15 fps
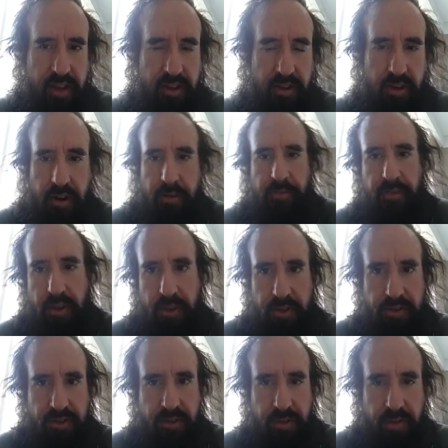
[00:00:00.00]
your arm
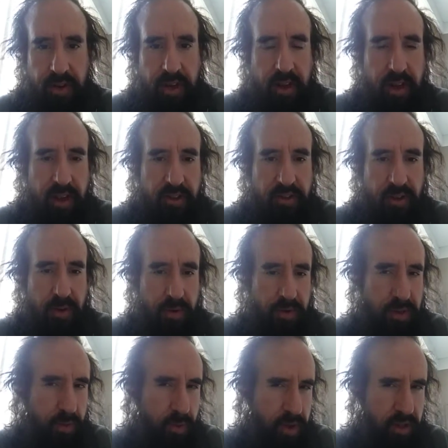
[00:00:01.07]
follows suit. So
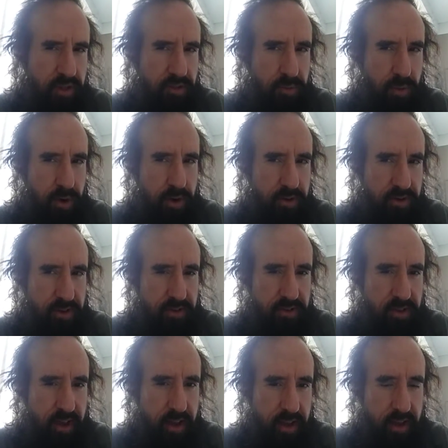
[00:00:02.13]
the way this works
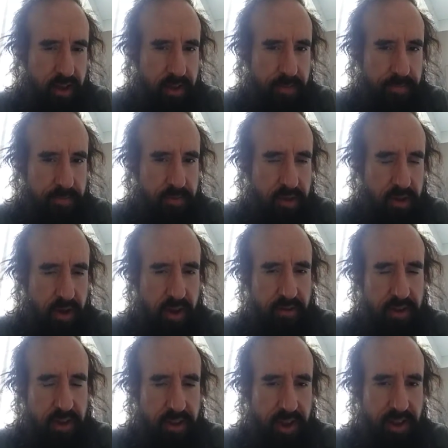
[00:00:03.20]
is you have
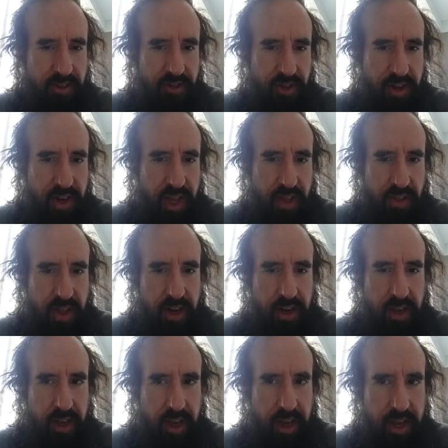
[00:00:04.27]
an intention, and then
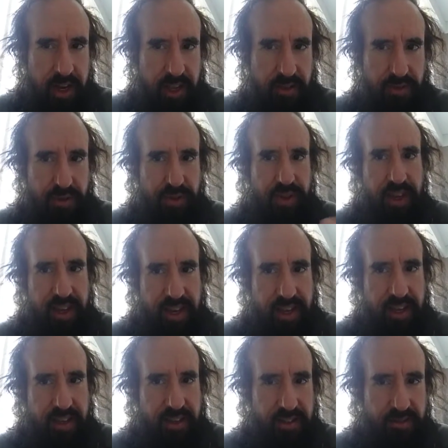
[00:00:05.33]
God gives you the
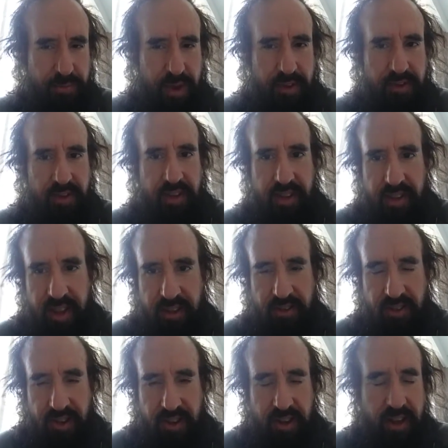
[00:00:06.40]
ideas based on the
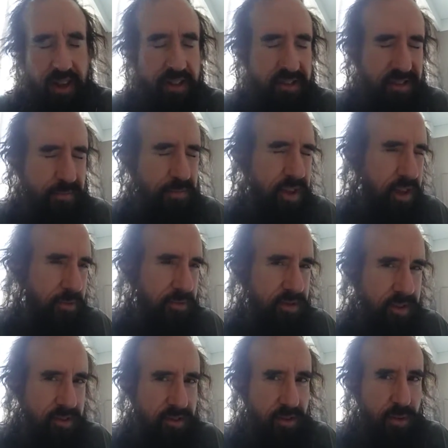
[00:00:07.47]
intention. Sometimes He
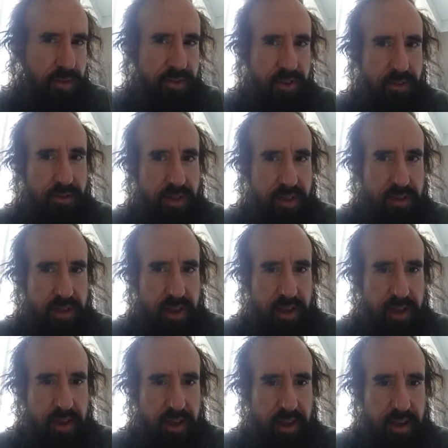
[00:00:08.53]
doesn't always give you
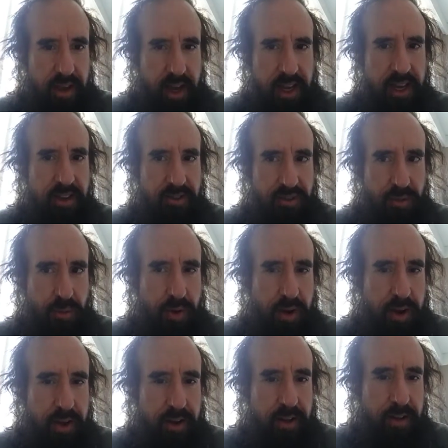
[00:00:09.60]
the ideas you
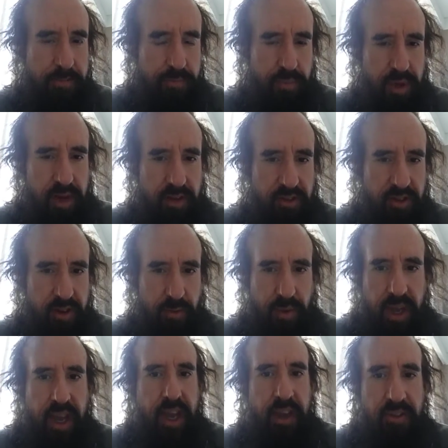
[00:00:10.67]
want, but it's in
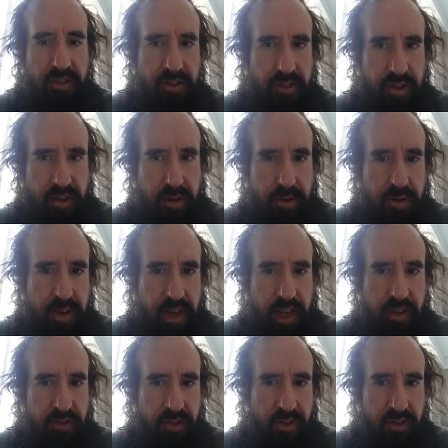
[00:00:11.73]
reaction to your
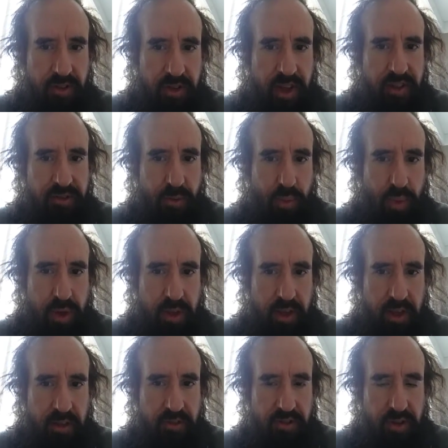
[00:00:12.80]
intention. So that's
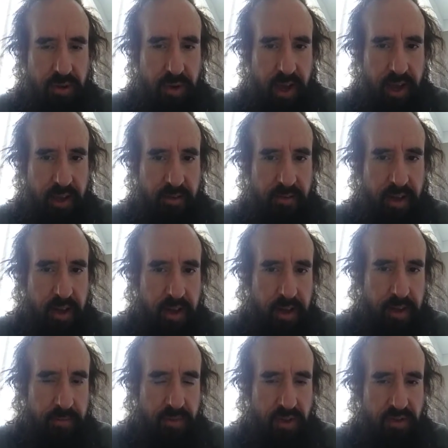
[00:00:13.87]
willing. So you have
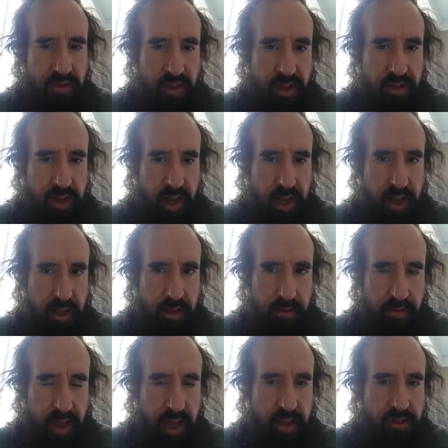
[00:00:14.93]
this idea
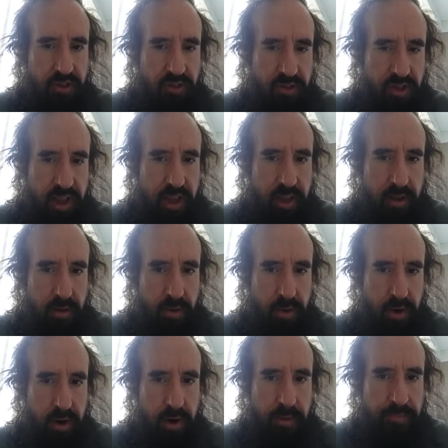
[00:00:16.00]
of agency
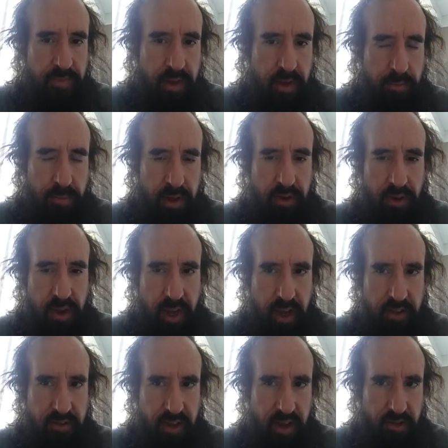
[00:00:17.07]
or mental
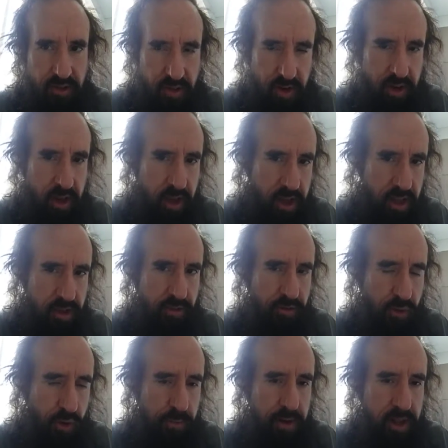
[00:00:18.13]
causation. You
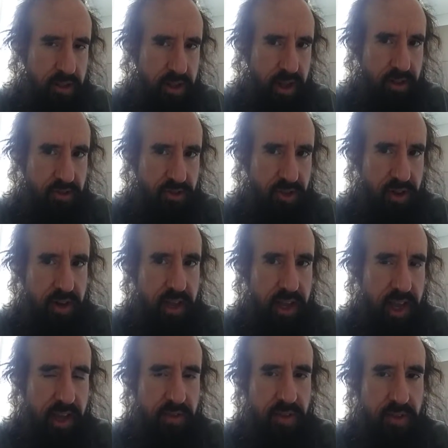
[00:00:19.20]
form an intention,
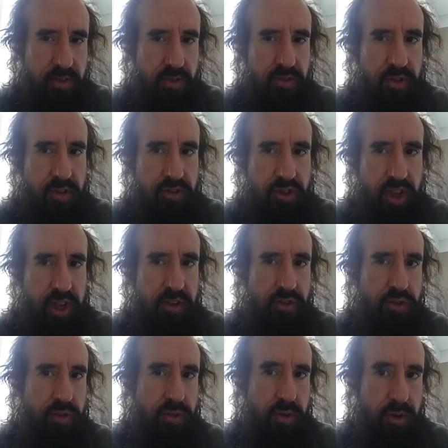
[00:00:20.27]
and then there's a change
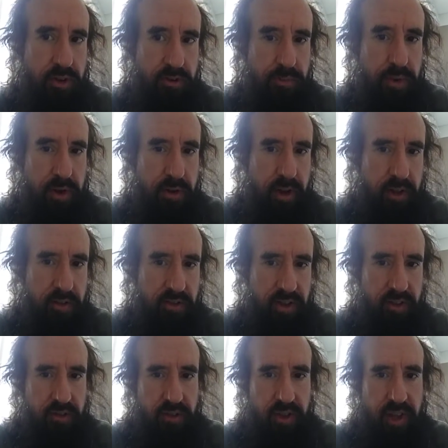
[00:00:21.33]
in your experience.
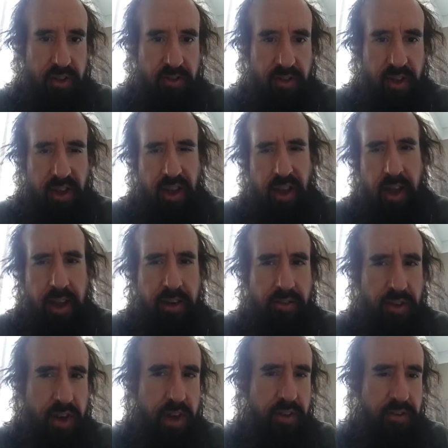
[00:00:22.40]
So that's a kind of
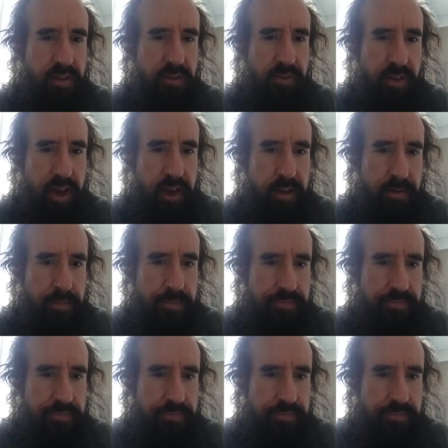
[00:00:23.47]
cause and effect.